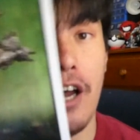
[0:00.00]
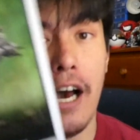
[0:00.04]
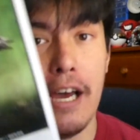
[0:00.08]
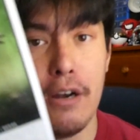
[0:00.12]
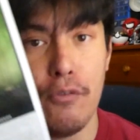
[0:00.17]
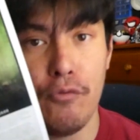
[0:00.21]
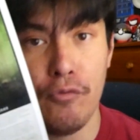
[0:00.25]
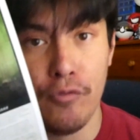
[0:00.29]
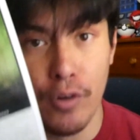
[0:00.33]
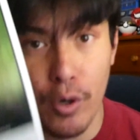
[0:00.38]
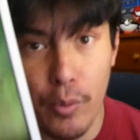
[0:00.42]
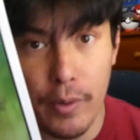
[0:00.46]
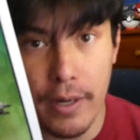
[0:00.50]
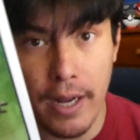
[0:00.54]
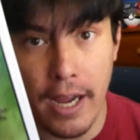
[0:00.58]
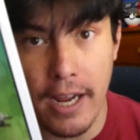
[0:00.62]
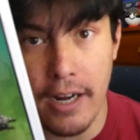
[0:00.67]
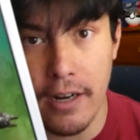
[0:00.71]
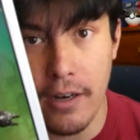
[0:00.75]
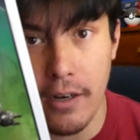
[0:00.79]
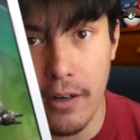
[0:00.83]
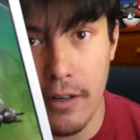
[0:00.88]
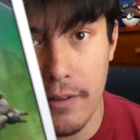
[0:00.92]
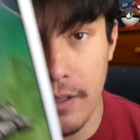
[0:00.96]
Knight
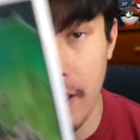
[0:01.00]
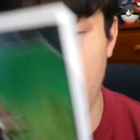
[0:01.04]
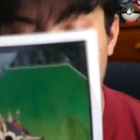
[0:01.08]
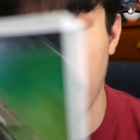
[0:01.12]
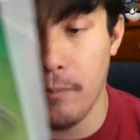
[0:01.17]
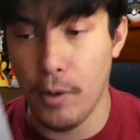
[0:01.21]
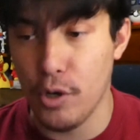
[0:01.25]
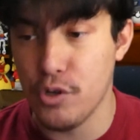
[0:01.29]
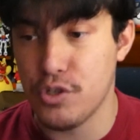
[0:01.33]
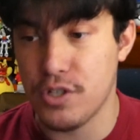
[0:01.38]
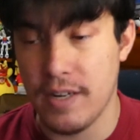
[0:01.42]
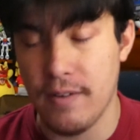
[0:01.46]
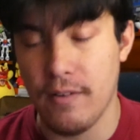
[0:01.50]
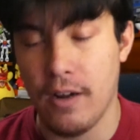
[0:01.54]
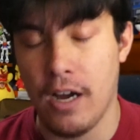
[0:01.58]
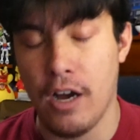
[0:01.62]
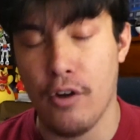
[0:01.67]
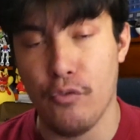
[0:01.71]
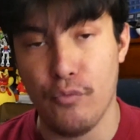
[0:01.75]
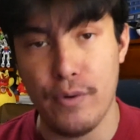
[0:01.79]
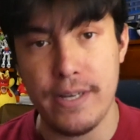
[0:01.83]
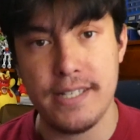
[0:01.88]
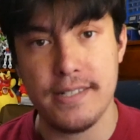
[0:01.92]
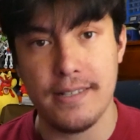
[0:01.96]
Ruinator, the most
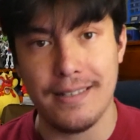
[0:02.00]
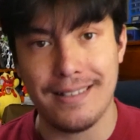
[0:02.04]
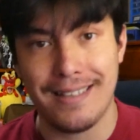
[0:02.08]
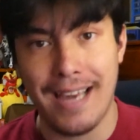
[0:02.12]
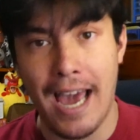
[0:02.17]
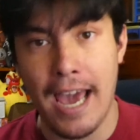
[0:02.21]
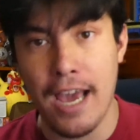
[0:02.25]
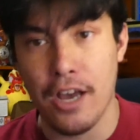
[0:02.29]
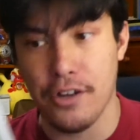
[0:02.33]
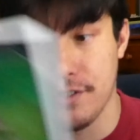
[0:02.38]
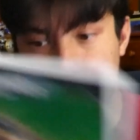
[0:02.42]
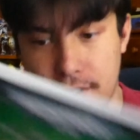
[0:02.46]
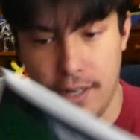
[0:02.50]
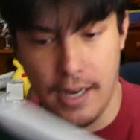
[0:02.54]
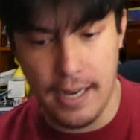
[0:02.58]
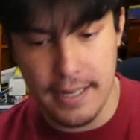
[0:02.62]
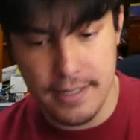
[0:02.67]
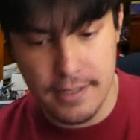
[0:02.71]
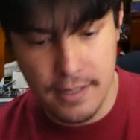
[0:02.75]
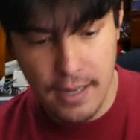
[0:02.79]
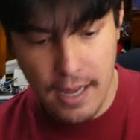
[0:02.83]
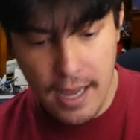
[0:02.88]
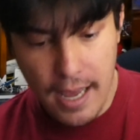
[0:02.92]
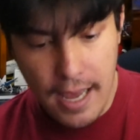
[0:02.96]
recent Chaos
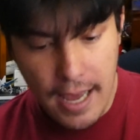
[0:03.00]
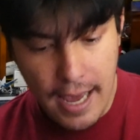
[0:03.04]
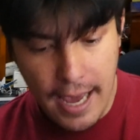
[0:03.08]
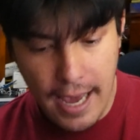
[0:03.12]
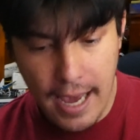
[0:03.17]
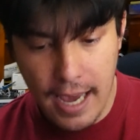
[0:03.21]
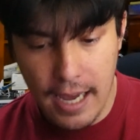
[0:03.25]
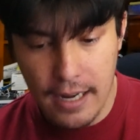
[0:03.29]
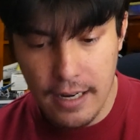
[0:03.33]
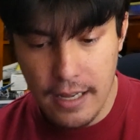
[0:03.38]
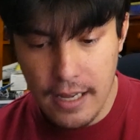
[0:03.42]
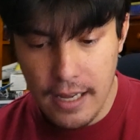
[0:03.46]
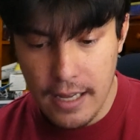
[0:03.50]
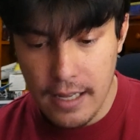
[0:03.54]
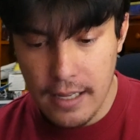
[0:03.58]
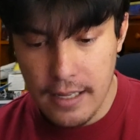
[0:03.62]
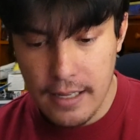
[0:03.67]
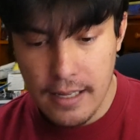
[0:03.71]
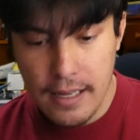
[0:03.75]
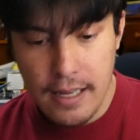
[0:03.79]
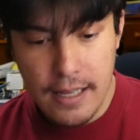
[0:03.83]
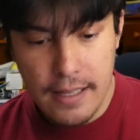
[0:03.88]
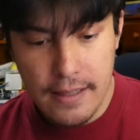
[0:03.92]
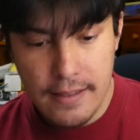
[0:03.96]
Knight. And
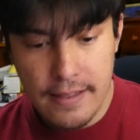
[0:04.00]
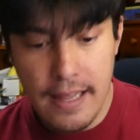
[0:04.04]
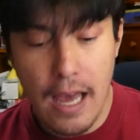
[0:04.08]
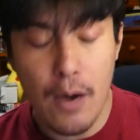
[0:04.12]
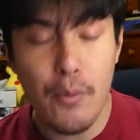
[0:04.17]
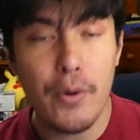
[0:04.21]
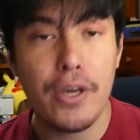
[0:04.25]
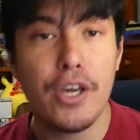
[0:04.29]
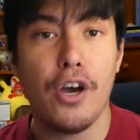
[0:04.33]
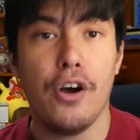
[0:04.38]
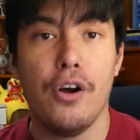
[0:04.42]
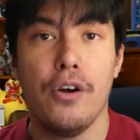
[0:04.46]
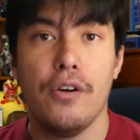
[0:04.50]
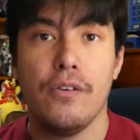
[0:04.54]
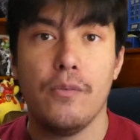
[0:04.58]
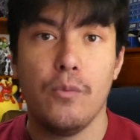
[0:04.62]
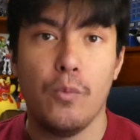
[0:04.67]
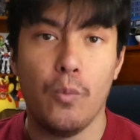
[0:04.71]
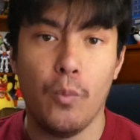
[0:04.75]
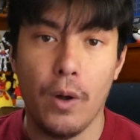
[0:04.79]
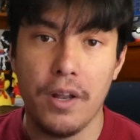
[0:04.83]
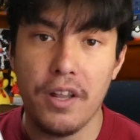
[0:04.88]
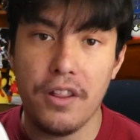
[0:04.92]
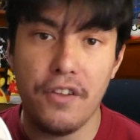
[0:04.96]
there we go.
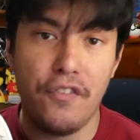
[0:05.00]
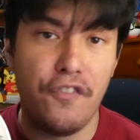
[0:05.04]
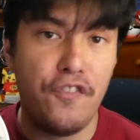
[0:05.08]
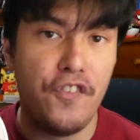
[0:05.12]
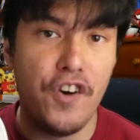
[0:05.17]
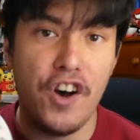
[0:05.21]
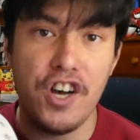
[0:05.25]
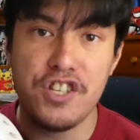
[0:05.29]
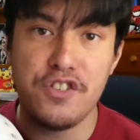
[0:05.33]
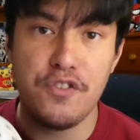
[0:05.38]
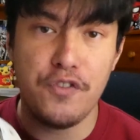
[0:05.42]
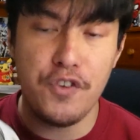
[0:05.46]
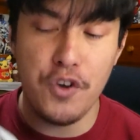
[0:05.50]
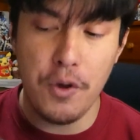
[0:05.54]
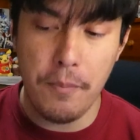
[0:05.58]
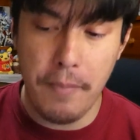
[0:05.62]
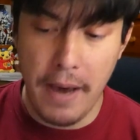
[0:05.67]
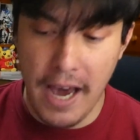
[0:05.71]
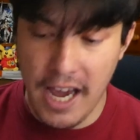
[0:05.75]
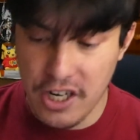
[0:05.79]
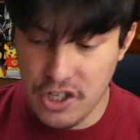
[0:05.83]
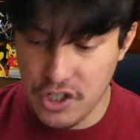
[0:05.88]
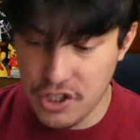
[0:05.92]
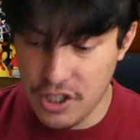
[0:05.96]
One of the first few
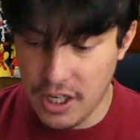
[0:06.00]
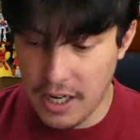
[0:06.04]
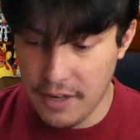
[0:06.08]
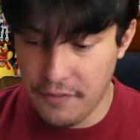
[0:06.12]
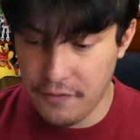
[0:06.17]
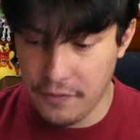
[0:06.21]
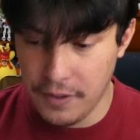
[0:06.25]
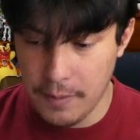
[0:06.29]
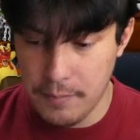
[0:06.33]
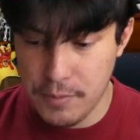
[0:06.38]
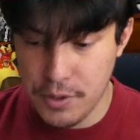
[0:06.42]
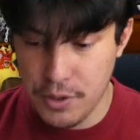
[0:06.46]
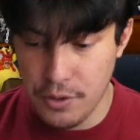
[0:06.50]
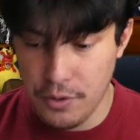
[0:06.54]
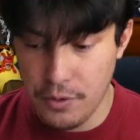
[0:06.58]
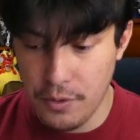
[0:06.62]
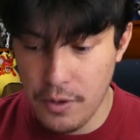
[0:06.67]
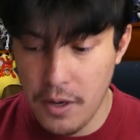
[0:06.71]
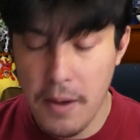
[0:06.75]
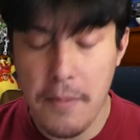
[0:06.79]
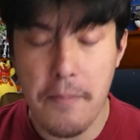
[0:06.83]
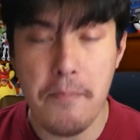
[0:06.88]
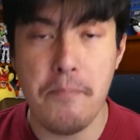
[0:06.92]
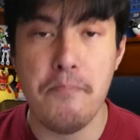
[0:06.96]
pages I flipped to.
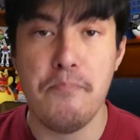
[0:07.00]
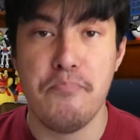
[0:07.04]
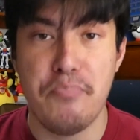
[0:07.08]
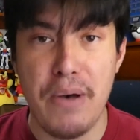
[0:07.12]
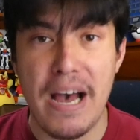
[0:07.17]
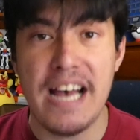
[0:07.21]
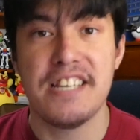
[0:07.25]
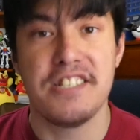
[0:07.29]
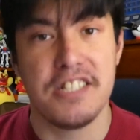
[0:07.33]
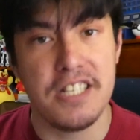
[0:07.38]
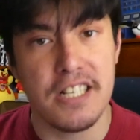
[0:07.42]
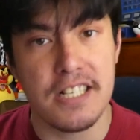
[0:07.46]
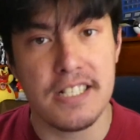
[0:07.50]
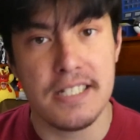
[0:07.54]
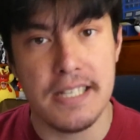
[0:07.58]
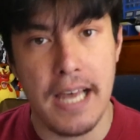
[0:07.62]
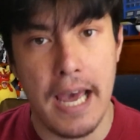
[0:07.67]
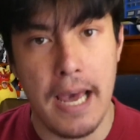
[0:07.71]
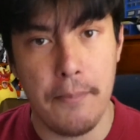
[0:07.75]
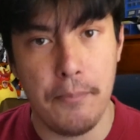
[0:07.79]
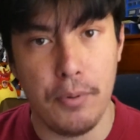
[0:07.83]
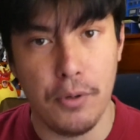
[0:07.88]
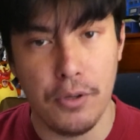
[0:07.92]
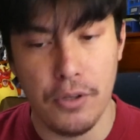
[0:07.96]
Best
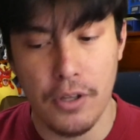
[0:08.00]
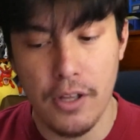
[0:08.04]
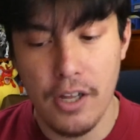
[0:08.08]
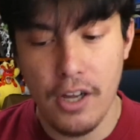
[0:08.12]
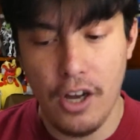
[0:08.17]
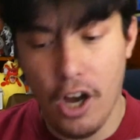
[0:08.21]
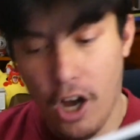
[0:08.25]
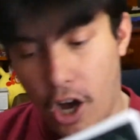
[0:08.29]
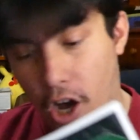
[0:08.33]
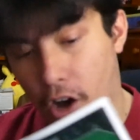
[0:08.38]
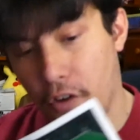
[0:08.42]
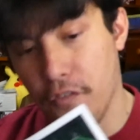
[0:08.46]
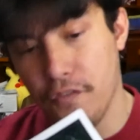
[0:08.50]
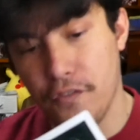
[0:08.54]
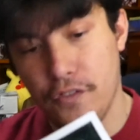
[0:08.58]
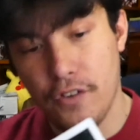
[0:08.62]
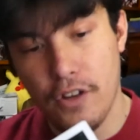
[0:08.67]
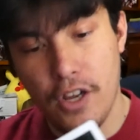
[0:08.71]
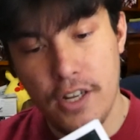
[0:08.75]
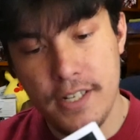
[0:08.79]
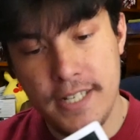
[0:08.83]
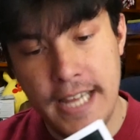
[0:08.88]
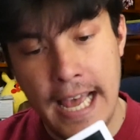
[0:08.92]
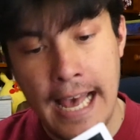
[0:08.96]
example of
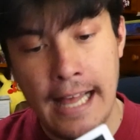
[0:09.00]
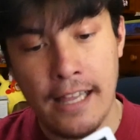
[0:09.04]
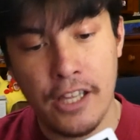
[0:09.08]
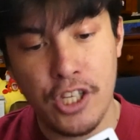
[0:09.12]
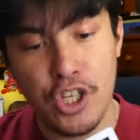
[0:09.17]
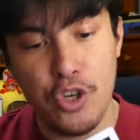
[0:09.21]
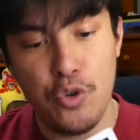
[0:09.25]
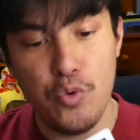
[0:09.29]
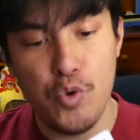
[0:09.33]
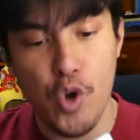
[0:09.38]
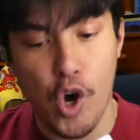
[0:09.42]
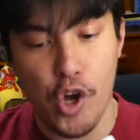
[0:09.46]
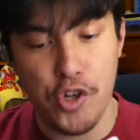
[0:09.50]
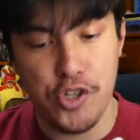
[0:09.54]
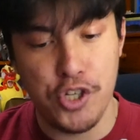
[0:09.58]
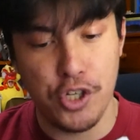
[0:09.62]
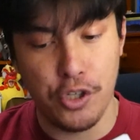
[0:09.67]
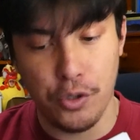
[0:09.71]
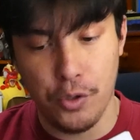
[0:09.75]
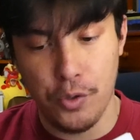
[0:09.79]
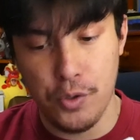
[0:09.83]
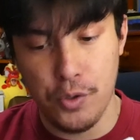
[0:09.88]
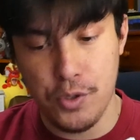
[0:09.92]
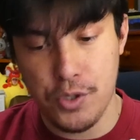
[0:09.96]
telling you not to
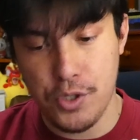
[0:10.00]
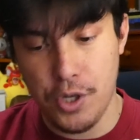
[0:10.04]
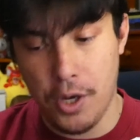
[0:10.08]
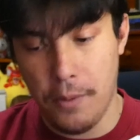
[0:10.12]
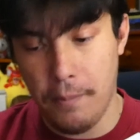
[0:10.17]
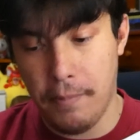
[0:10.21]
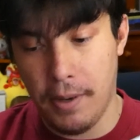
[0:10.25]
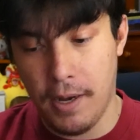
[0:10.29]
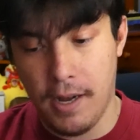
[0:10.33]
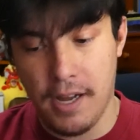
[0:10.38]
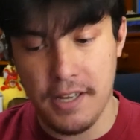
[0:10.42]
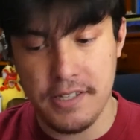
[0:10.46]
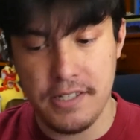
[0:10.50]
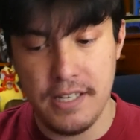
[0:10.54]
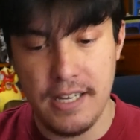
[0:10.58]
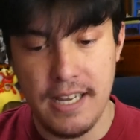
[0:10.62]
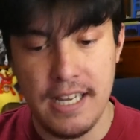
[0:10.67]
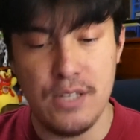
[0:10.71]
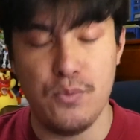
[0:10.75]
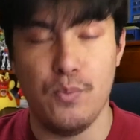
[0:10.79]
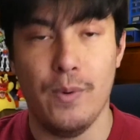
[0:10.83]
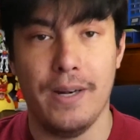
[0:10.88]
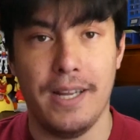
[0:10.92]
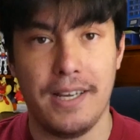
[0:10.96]
glue certain parts
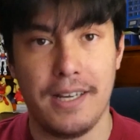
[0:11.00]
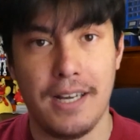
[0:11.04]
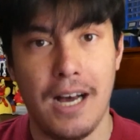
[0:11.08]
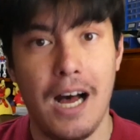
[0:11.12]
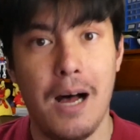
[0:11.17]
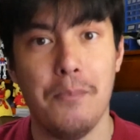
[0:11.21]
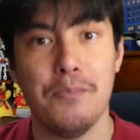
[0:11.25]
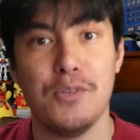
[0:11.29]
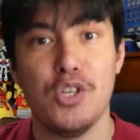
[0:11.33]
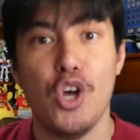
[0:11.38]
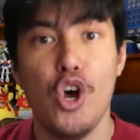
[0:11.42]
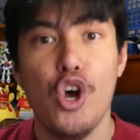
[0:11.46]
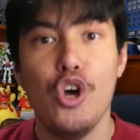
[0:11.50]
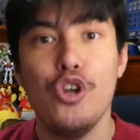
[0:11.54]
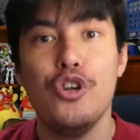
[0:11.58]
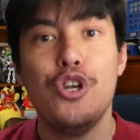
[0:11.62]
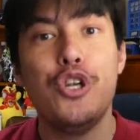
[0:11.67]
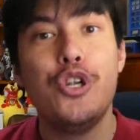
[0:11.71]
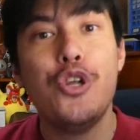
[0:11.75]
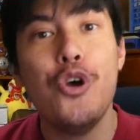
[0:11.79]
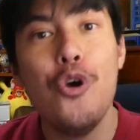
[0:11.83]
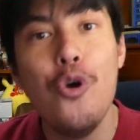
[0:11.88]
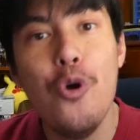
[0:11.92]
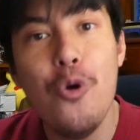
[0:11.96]
is when it comes
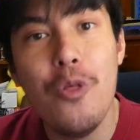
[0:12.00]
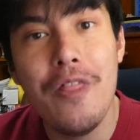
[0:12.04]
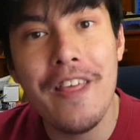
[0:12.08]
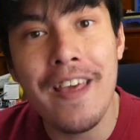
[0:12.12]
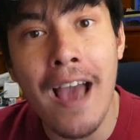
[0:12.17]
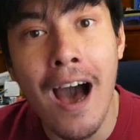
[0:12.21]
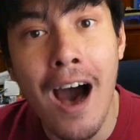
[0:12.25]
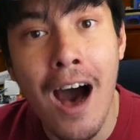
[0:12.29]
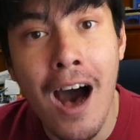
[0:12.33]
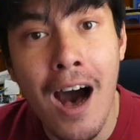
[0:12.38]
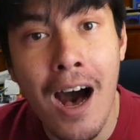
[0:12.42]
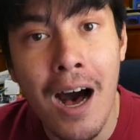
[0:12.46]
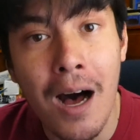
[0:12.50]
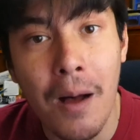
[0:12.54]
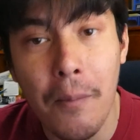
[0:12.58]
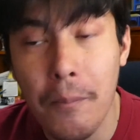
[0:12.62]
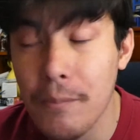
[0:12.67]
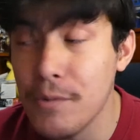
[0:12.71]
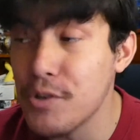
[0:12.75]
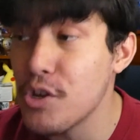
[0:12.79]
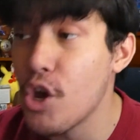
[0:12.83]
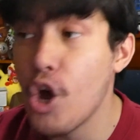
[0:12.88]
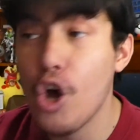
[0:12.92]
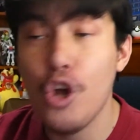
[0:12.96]
to the
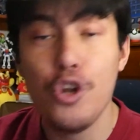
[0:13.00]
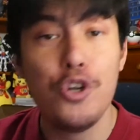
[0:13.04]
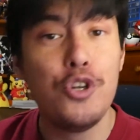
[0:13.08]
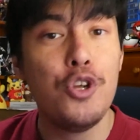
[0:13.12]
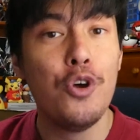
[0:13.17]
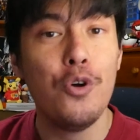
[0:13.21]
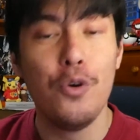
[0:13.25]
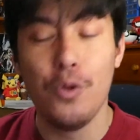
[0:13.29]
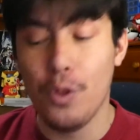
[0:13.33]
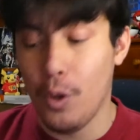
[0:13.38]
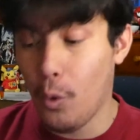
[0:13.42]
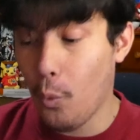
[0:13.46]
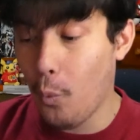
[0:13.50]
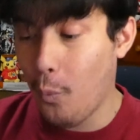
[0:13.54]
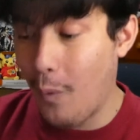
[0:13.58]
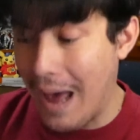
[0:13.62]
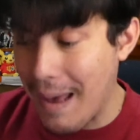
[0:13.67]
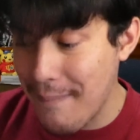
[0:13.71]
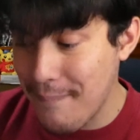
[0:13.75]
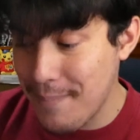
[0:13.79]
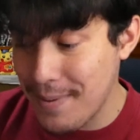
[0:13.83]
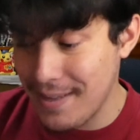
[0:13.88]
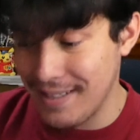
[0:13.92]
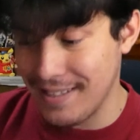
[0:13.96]
arms, to the
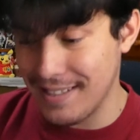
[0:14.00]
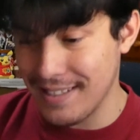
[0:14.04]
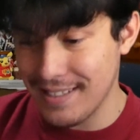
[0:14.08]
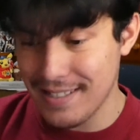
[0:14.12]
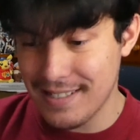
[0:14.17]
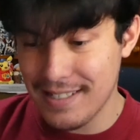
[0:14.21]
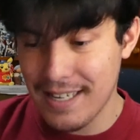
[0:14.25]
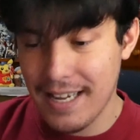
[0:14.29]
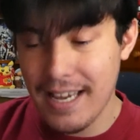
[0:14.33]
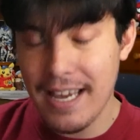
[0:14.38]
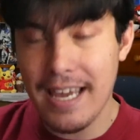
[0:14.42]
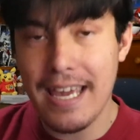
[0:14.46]
weapons.